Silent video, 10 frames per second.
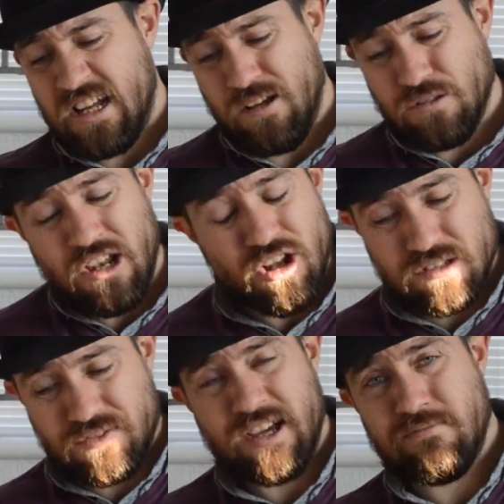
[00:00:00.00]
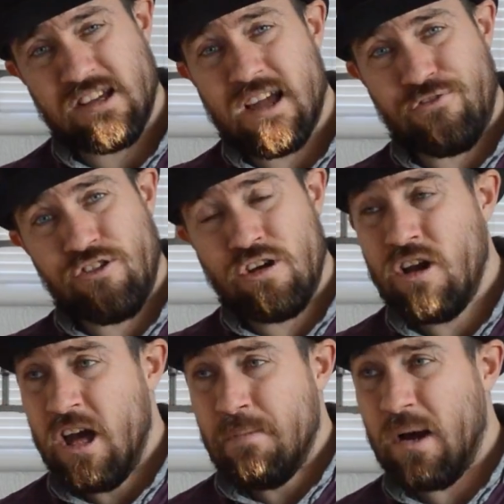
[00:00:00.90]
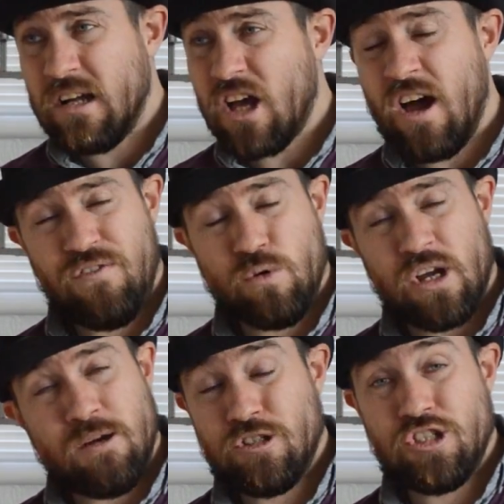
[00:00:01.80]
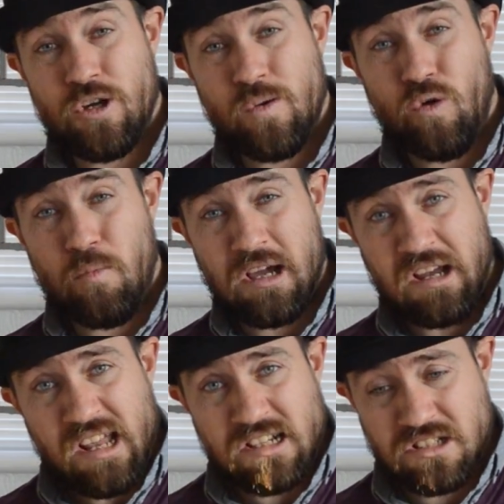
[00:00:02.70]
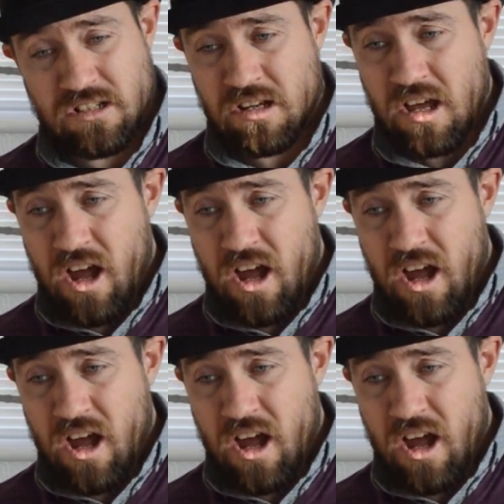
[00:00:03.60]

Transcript: There was a lot of games to get through, but I thought I would show you all my collection.